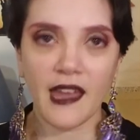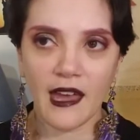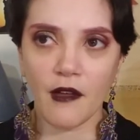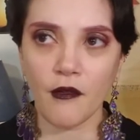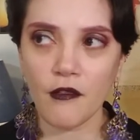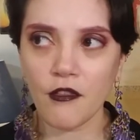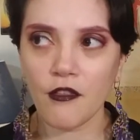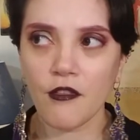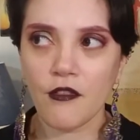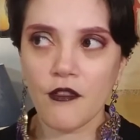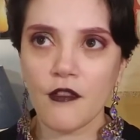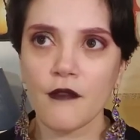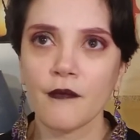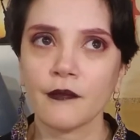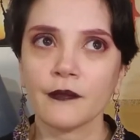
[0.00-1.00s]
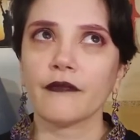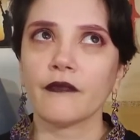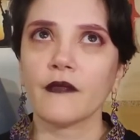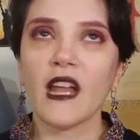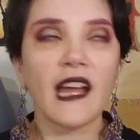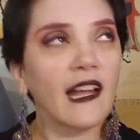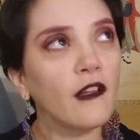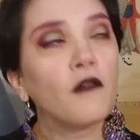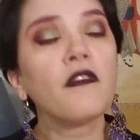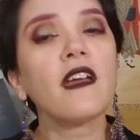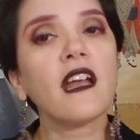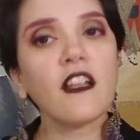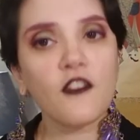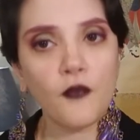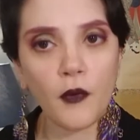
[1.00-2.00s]
else, like I don't think
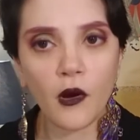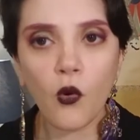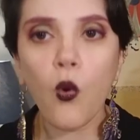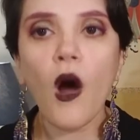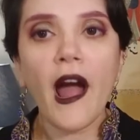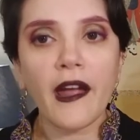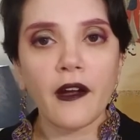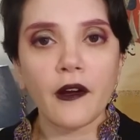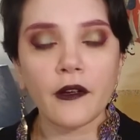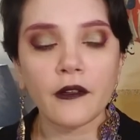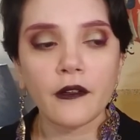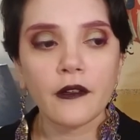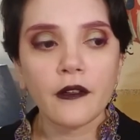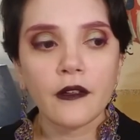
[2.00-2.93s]
it's required,